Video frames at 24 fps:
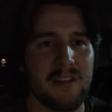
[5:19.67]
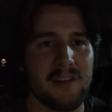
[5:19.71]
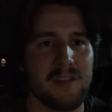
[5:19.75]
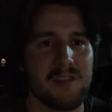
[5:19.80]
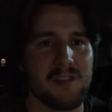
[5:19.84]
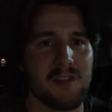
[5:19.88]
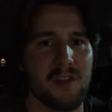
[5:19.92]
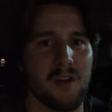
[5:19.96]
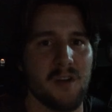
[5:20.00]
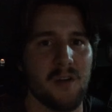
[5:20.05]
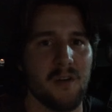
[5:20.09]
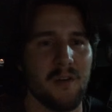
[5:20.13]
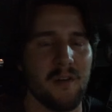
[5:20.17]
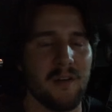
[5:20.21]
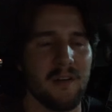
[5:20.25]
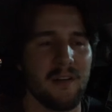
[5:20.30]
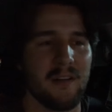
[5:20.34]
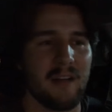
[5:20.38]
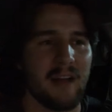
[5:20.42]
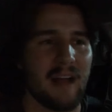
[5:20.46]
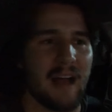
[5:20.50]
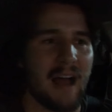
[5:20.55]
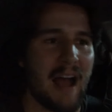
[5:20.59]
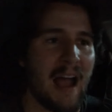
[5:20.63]
So
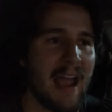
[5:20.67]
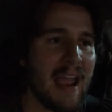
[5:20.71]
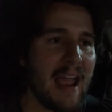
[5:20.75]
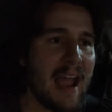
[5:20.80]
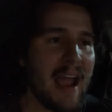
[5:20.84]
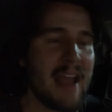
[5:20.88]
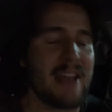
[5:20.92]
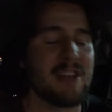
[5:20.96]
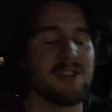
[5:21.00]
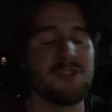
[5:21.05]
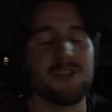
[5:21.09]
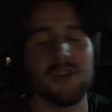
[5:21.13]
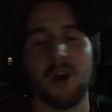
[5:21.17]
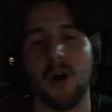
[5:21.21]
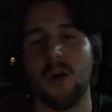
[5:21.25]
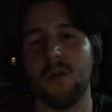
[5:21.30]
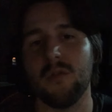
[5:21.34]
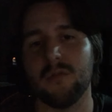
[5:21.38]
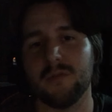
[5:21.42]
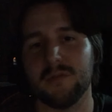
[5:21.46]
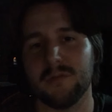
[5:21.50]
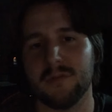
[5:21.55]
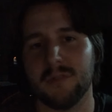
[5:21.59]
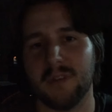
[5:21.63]
I
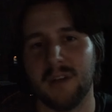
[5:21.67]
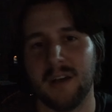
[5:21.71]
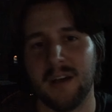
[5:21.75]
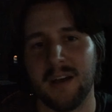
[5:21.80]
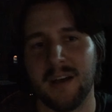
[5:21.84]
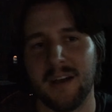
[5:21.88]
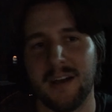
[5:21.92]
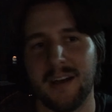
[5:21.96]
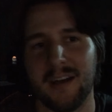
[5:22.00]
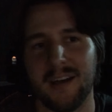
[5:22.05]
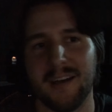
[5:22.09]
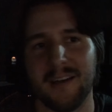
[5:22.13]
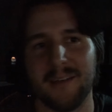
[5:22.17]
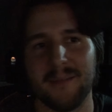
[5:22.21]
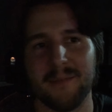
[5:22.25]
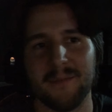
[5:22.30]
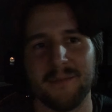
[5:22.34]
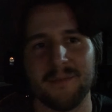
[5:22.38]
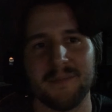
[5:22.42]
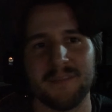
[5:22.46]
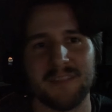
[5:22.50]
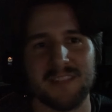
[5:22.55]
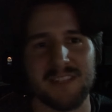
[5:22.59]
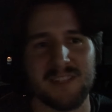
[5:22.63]
don't
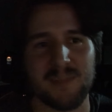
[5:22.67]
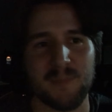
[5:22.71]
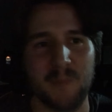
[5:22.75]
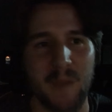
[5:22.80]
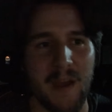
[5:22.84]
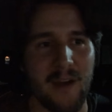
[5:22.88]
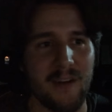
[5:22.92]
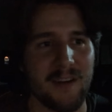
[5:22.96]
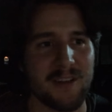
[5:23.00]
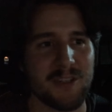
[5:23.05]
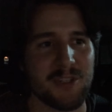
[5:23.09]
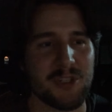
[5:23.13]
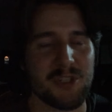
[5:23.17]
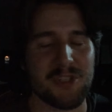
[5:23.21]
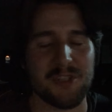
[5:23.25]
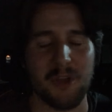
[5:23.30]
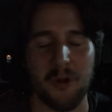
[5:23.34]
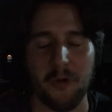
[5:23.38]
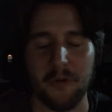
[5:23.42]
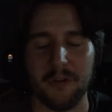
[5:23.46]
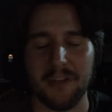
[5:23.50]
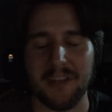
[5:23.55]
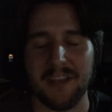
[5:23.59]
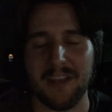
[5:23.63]
disparage
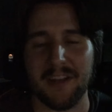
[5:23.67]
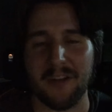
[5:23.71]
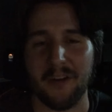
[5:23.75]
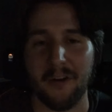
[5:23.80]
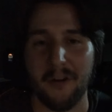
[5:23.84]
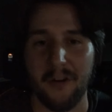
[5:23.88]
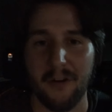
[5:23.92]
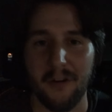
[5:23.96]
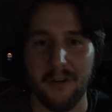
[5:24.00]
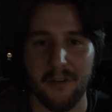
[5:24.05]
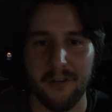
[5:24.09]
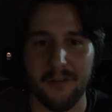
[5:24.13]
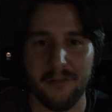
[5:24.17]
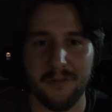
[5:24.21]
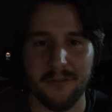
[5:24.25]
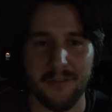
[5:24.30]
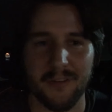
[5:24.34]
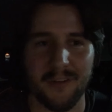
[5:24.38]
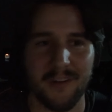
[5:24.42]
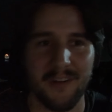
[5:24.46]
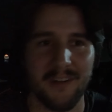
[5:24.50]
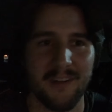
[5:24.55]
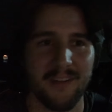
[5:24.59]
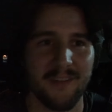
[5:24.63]
Sony at all
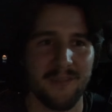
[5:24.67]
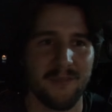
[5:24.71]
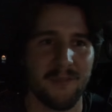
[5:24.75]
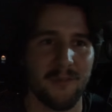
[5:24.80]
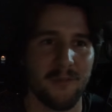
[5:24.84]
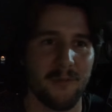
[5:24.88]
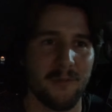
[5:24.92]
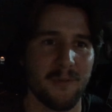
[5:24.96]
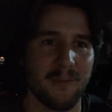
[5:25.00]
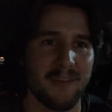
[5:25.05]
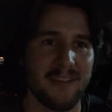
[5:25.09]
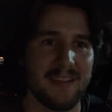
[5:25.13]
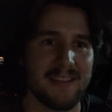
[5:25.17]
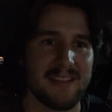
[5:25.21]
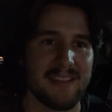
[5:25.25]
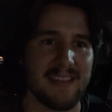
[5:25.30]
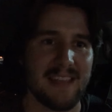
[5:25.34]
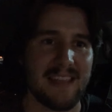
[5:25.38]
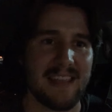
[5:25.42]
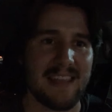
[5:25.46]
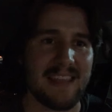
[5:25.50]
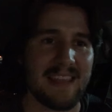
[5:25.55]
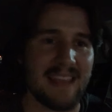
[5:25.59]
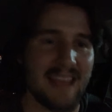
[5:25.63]
for
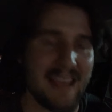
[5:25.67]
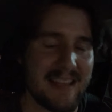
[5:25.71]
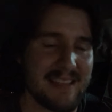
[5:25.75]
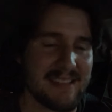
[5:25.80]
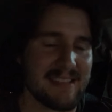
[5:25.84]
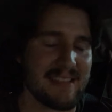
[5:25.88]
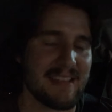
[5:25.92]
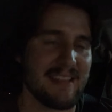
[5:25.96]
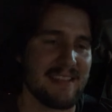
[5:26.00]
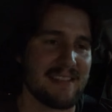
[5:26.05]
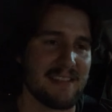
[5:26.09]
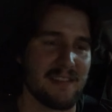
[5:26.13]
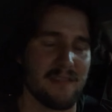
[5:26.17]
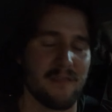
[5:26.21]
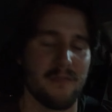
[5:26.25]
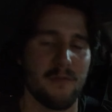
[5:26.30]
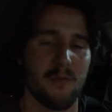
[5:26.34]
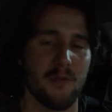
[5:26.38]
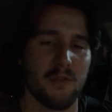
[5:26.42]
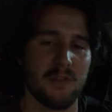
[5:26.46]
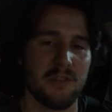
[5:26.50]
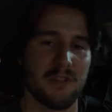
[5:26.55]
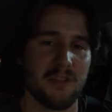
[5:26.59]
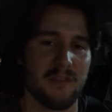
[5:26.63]
releasing it. Yes, it's
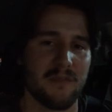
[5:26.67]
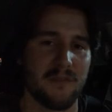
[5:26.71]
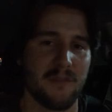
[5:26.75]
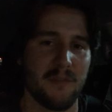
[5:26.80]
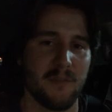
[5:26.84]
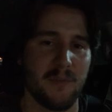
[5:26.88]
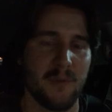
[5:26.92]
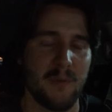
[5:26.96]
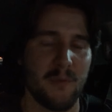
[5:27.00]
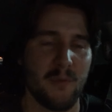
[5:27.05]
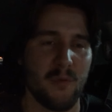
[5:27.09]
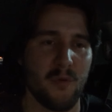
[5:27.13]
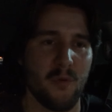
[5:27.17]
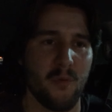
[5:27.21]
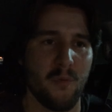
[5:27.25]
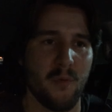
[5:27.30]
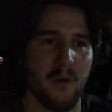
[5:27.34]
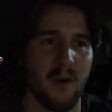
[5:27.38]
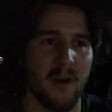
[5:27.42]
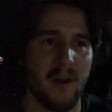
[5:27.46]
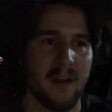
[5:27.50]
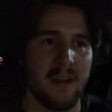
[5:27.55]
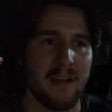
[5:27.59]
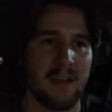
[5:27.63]
unfortunate for the people who
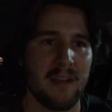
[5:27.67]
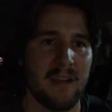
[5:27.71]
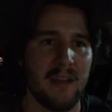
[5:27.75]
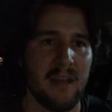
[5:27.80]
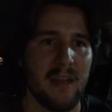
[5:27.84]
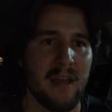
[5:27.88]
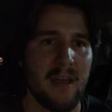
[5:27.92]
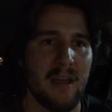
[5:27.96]
bought it,